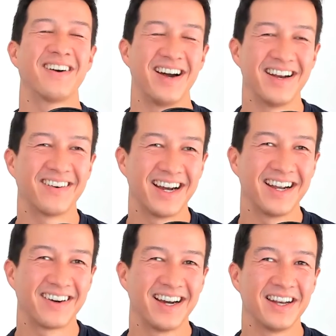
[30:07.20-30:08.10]

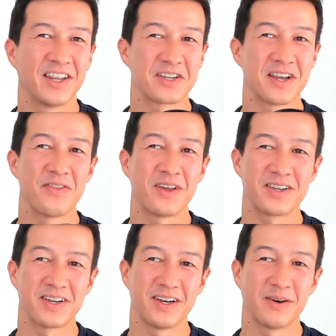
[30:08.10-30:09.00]
Right. There's
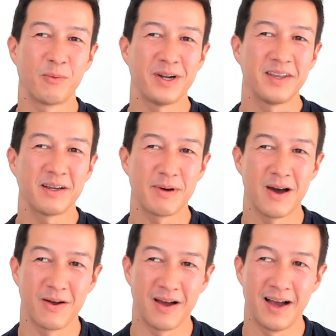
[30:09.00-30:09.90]
a. What do you think
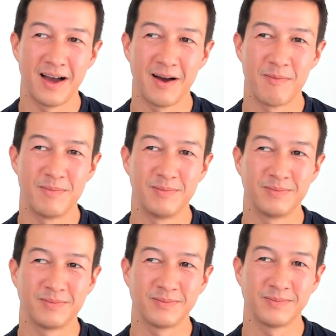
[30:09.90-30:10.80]
about
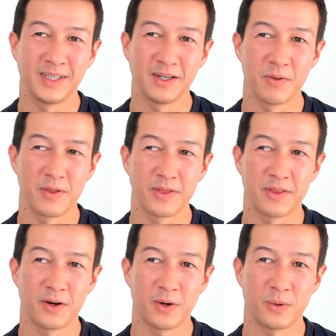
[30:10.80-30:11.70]

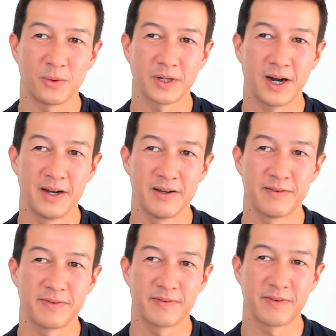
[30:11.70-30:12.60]
the whole kind
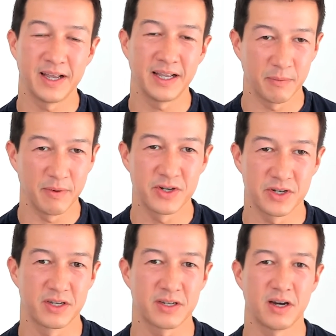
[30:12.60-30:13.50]
of thing that we've
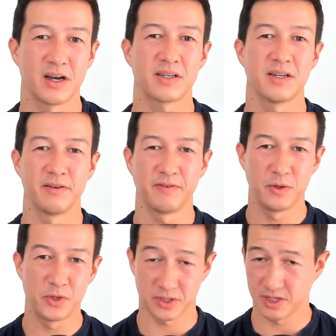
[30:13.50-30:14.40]
just discussed, and the
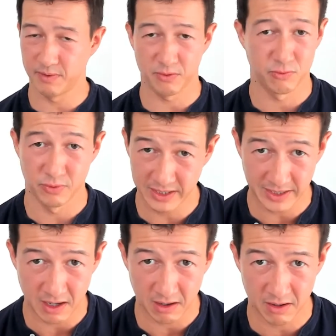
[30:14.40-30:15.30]
future is going to be
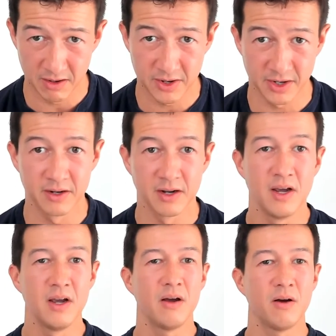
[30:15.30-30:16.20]
really hard? And
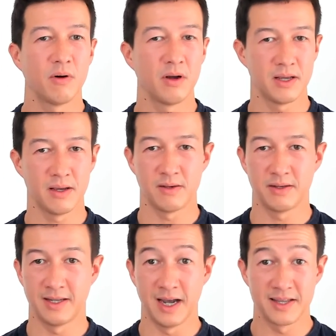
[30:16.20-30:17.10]

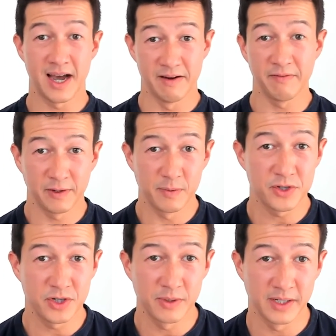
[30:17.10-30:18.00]
has that
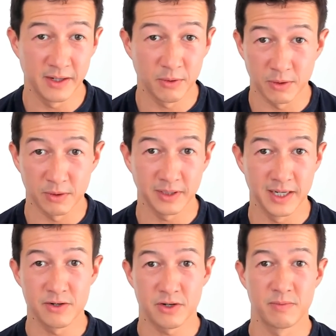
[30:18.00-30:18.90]
influenced you at all
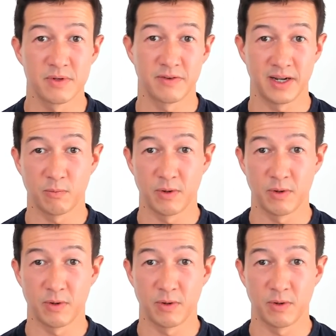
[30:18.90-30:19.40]
in terms of like